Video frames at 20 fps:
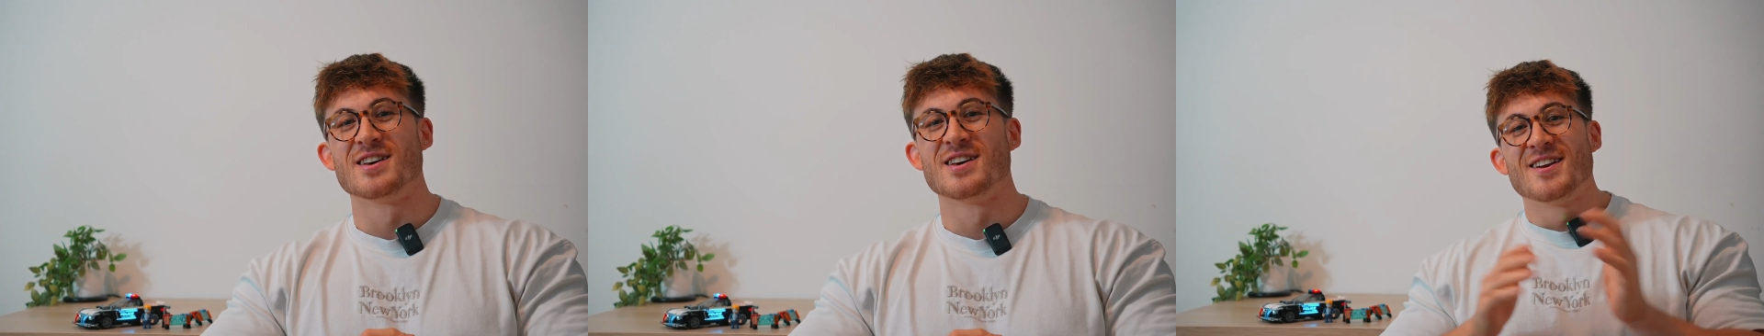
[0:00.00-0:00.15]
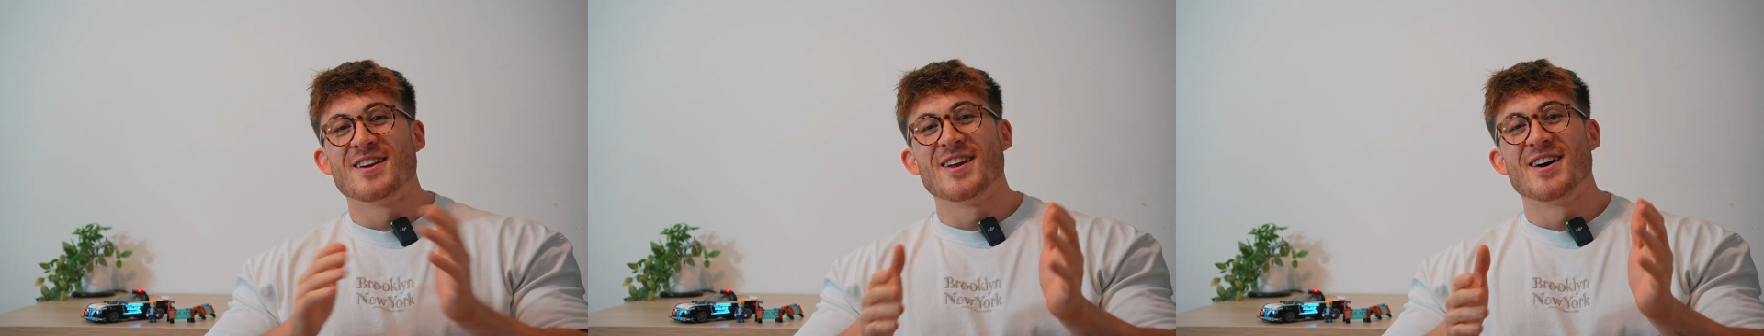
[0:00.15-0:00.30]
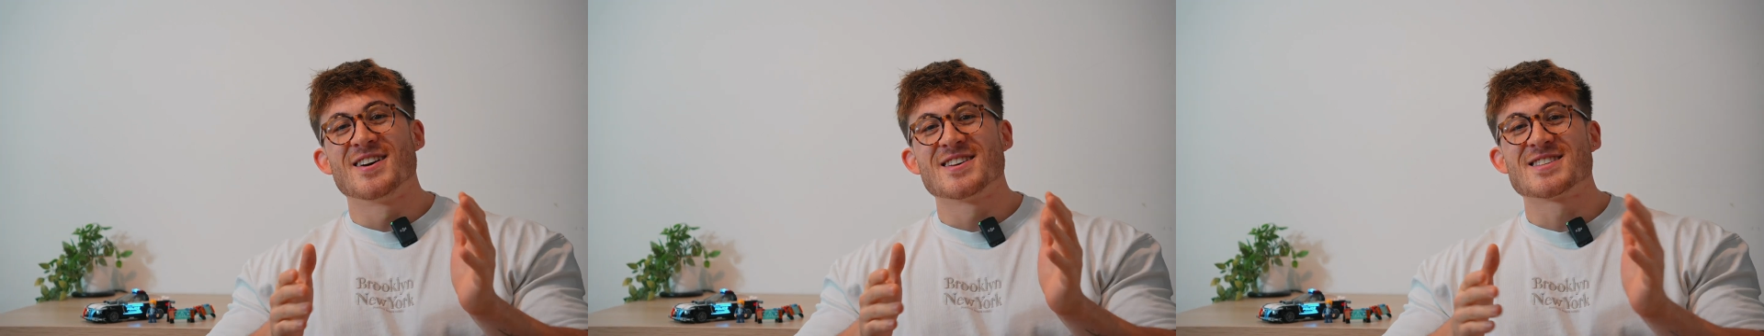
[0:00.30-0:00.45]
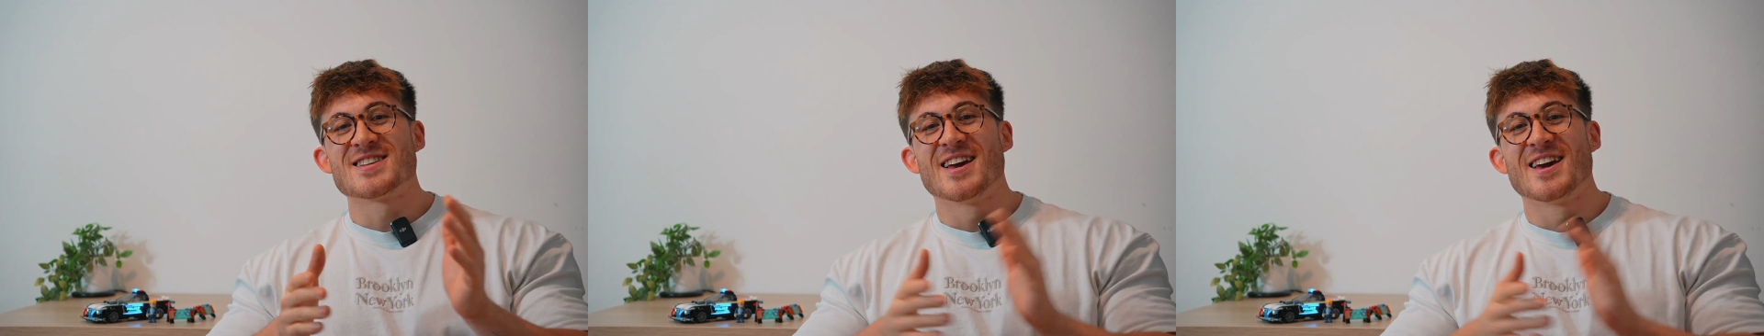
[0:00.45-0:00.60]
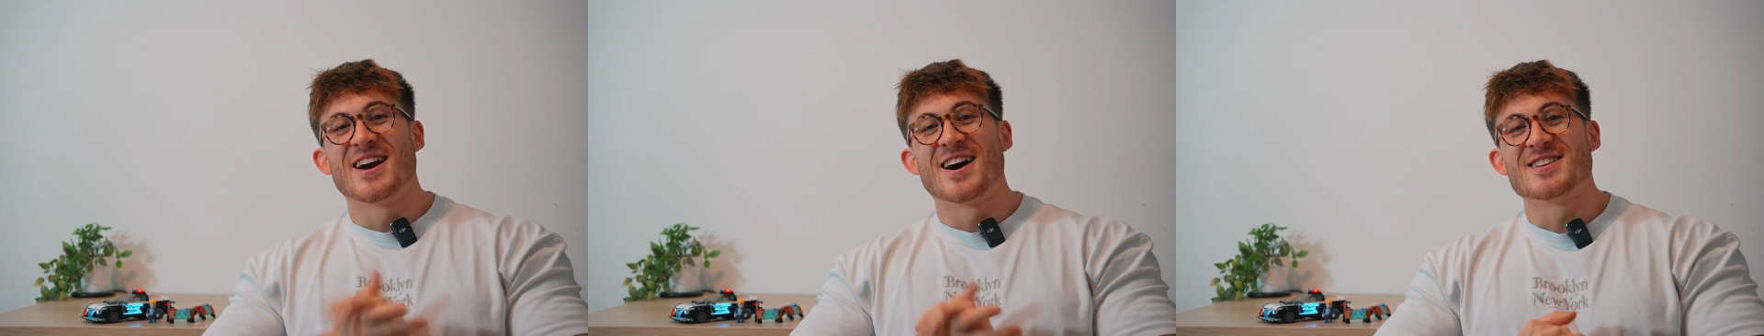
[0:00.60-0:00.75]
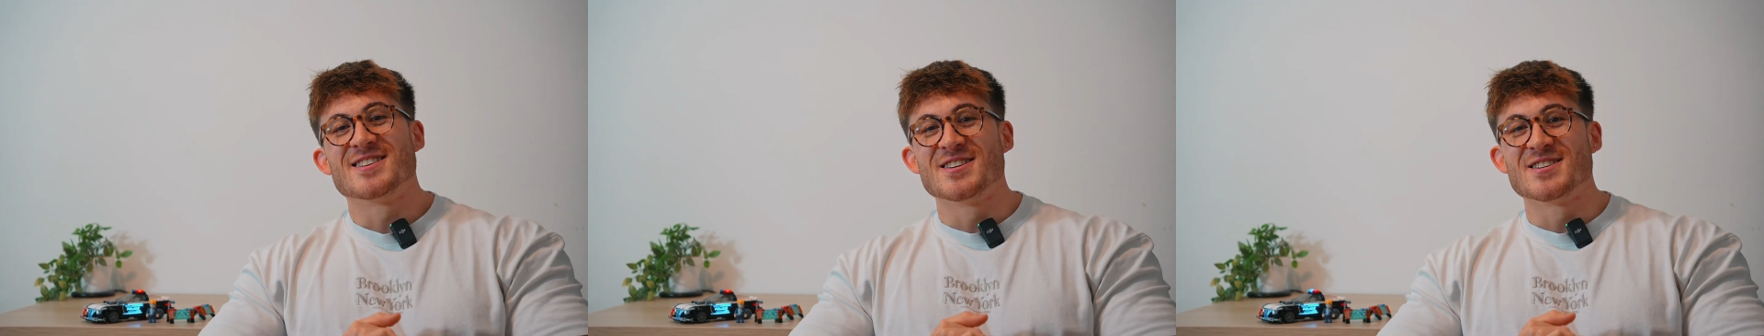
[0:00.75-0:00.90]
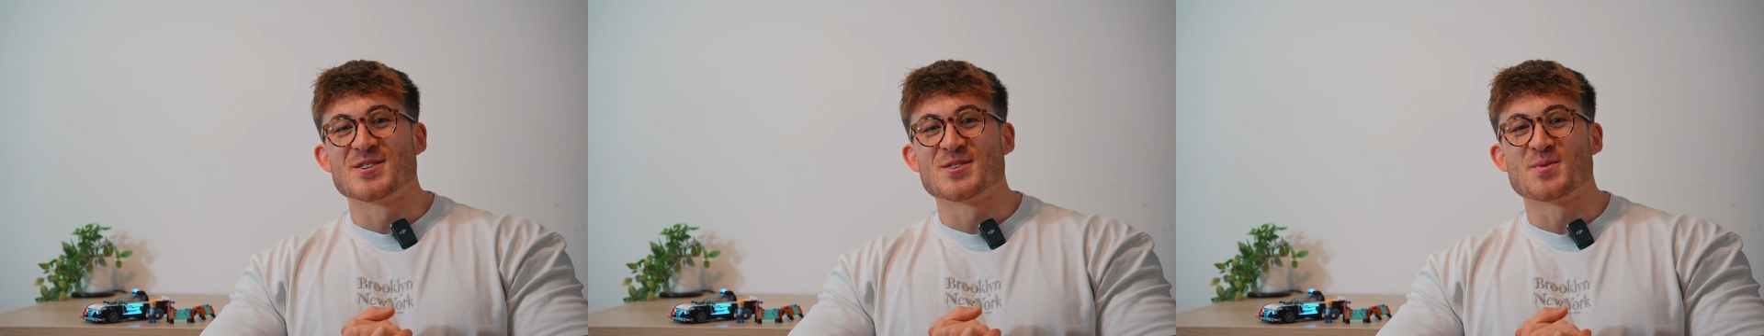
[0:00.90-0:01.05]
Lastly, I
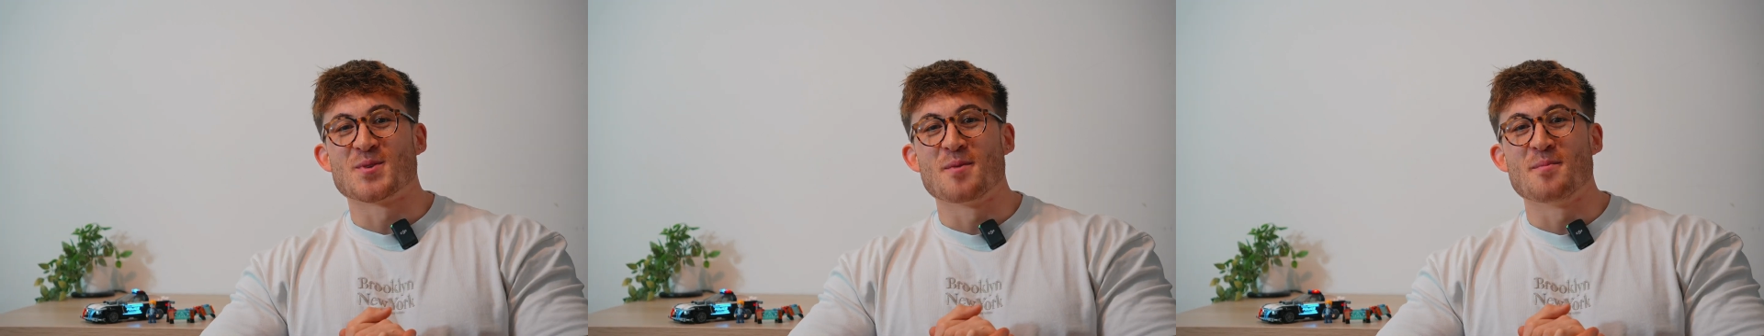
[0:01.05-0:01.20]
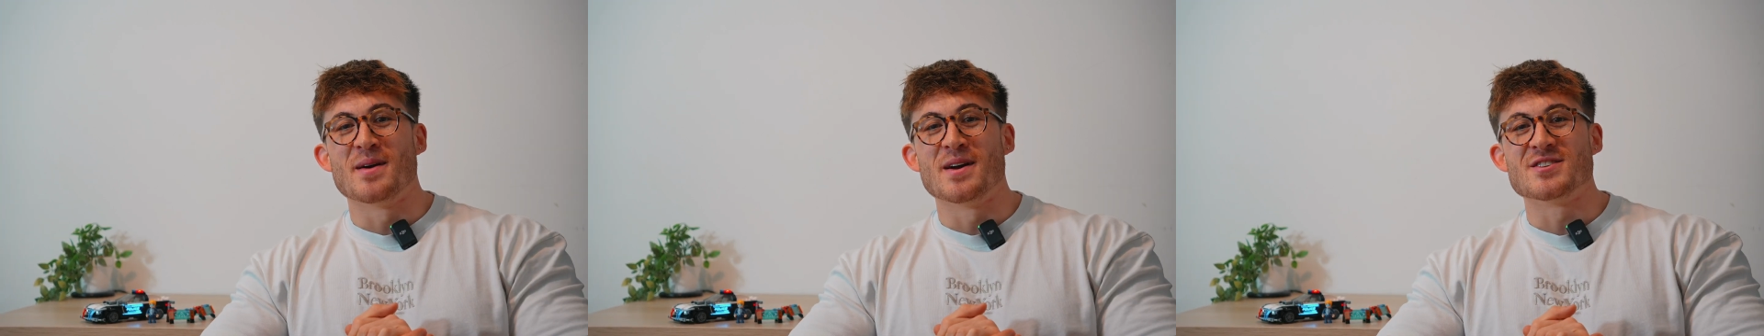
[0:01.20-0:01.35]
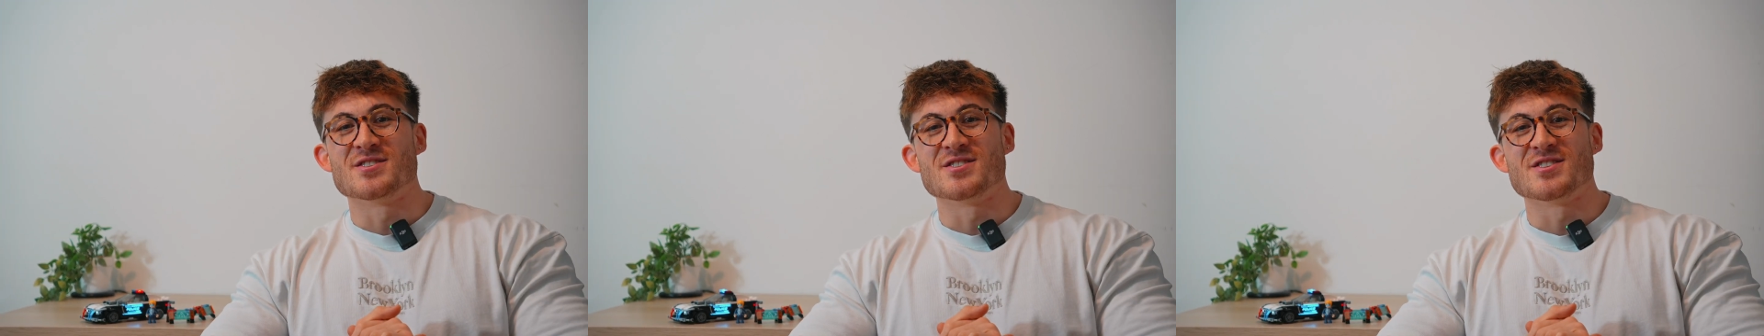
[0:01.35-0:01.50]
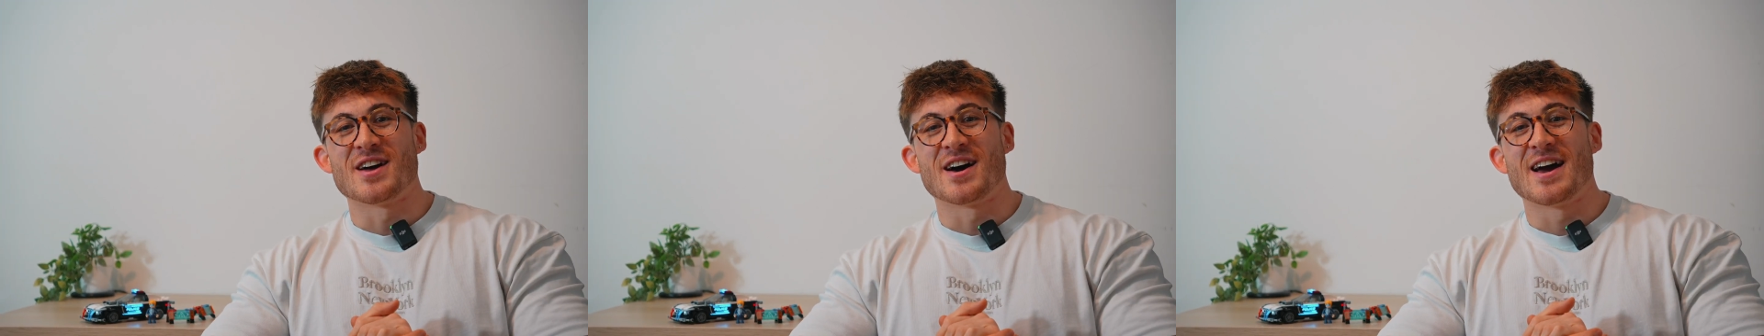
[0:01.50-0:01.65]
did just want to mention